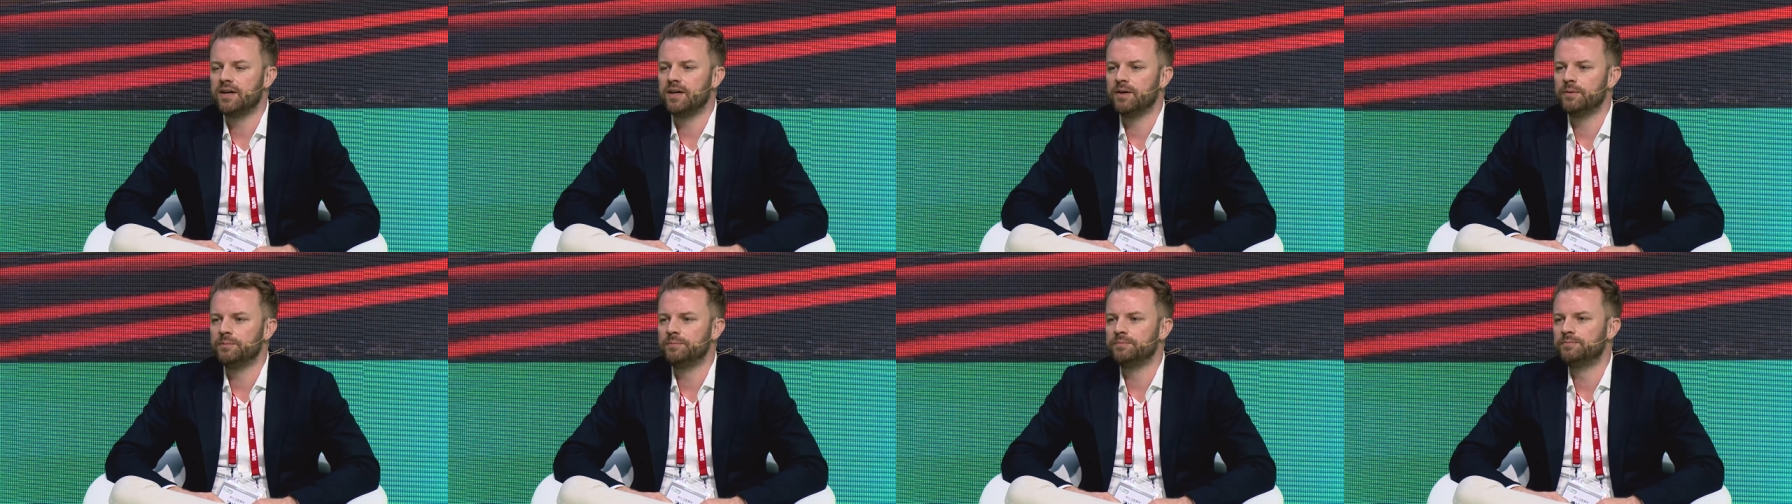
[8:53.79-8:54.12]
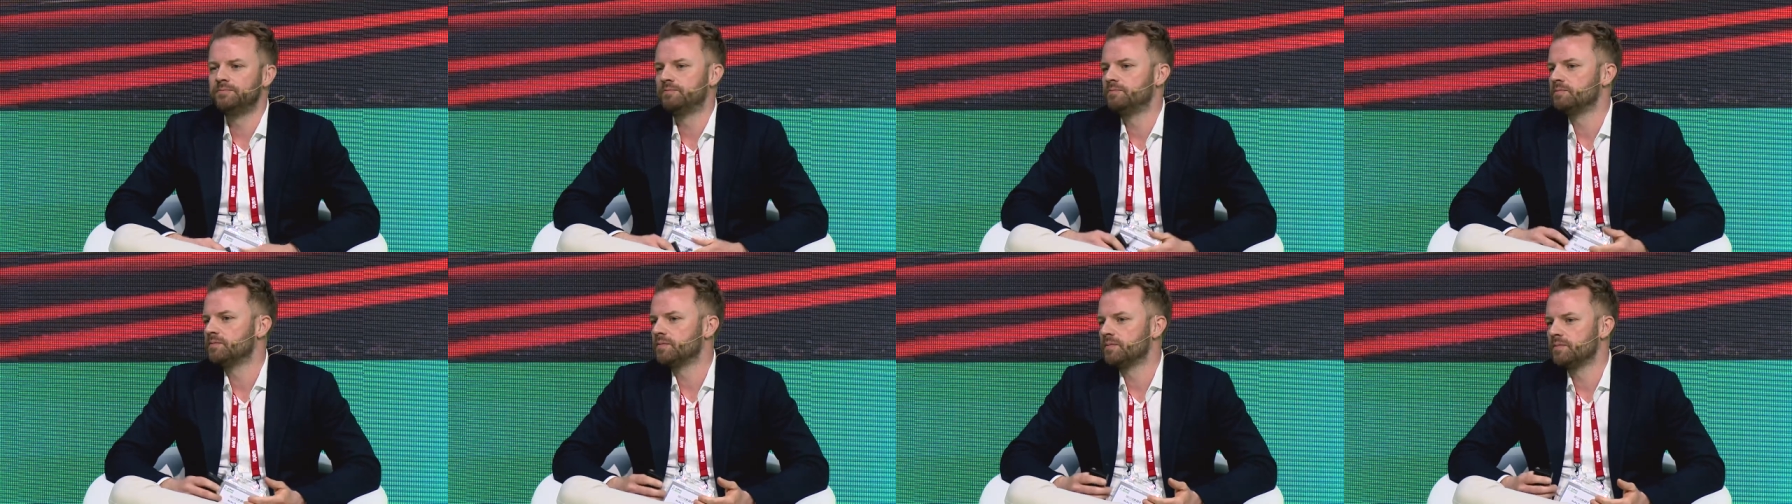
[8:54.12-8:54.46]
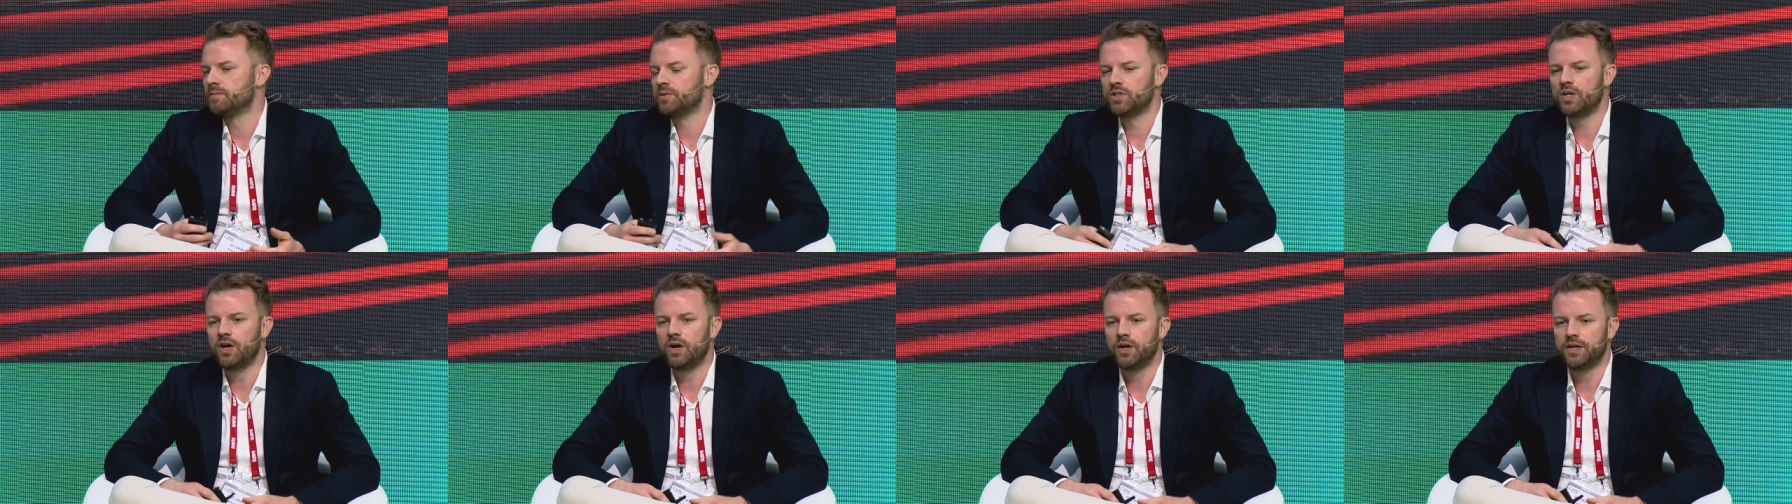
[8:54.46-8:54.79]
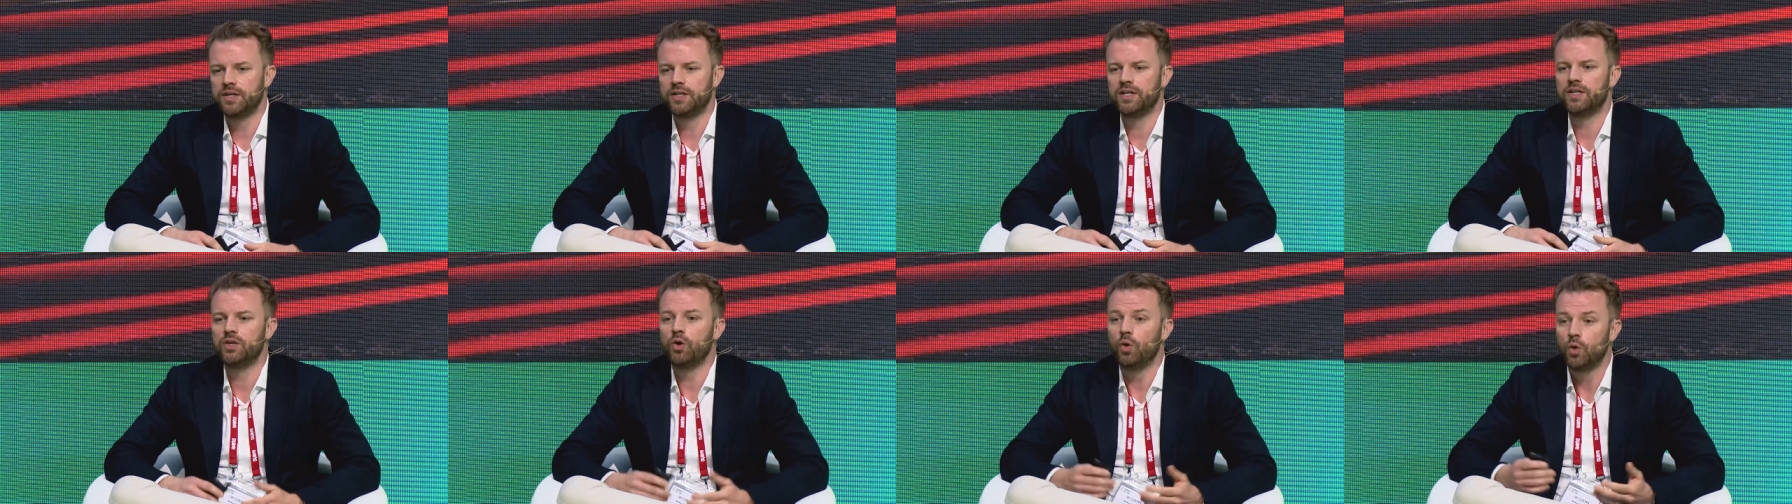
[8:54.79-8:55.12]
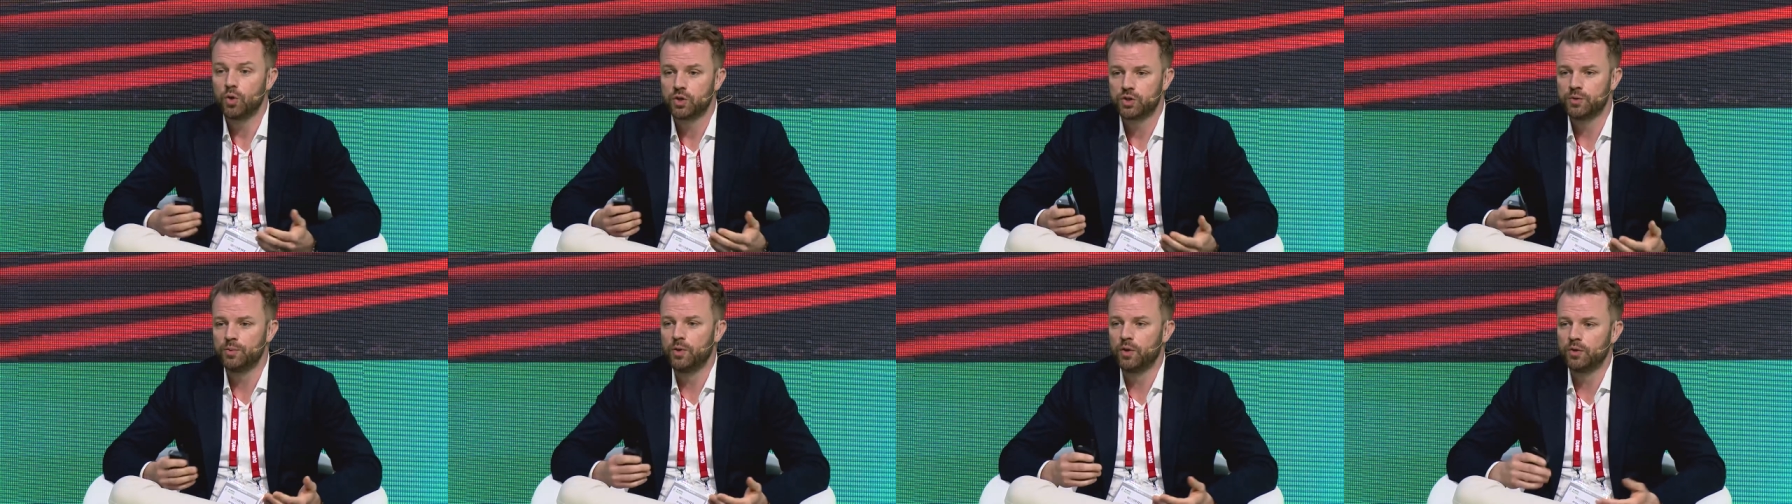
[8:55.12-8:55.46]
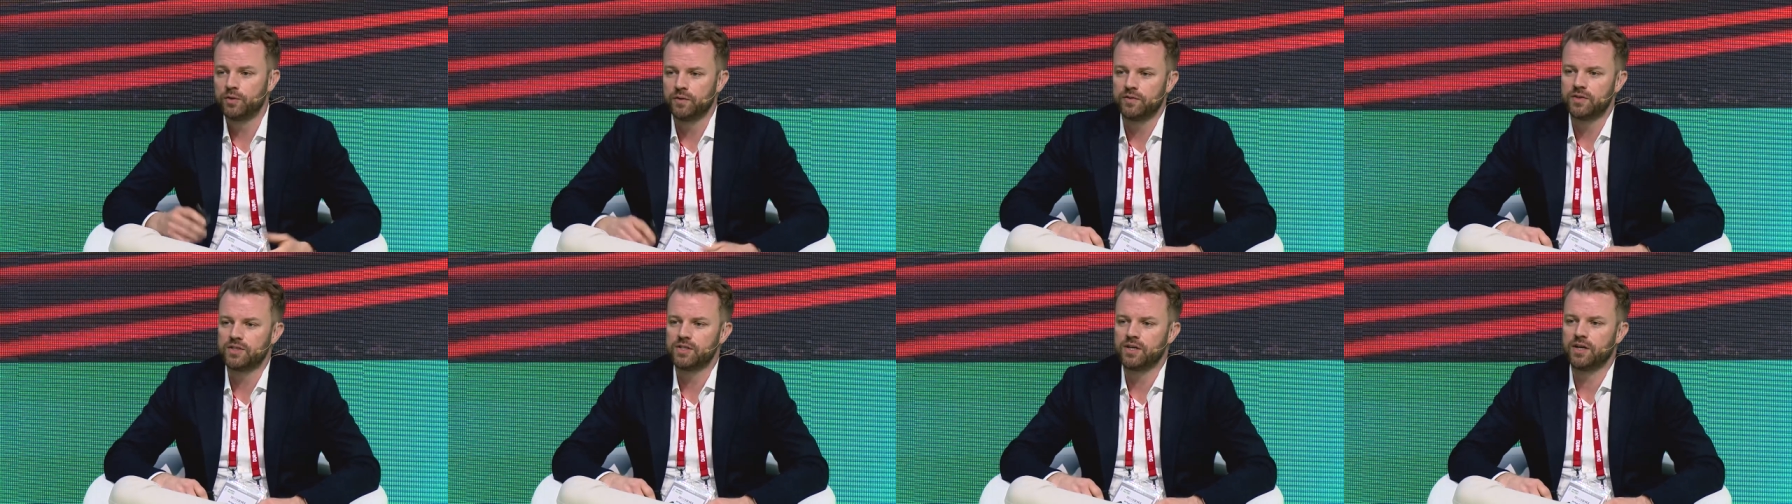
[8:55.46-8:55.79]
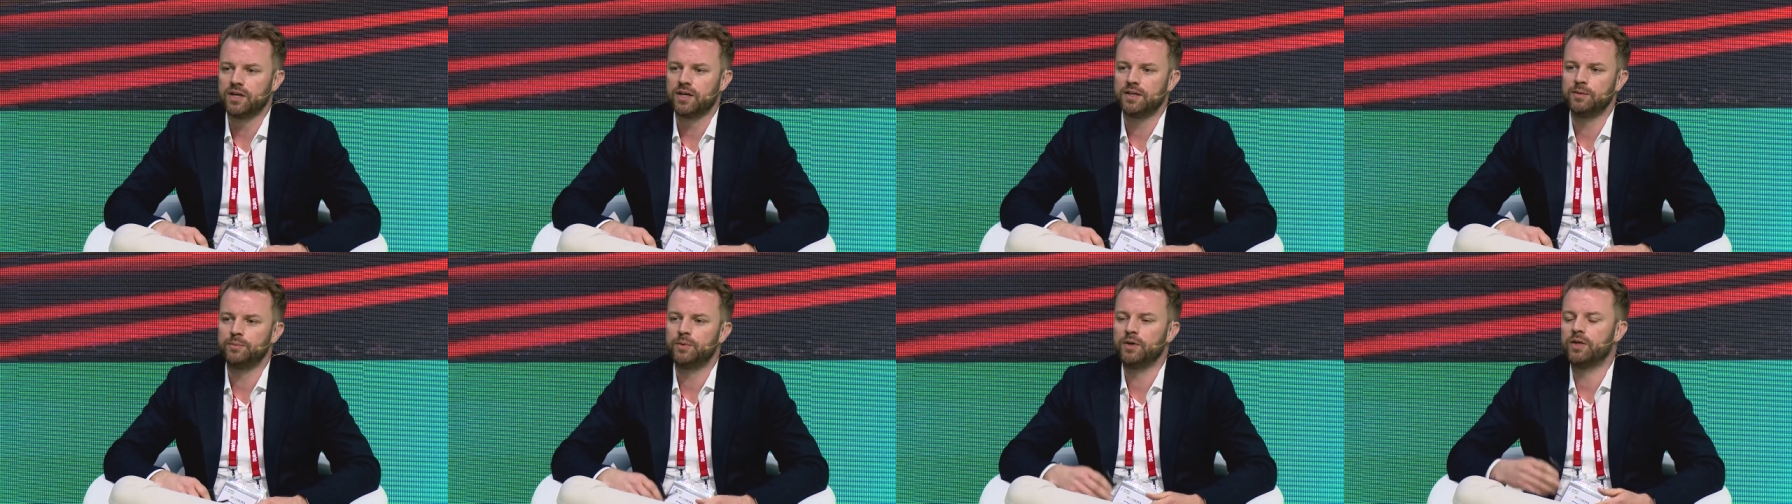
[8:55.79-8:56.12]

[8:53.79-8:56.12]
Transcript: Um, started in automotive design,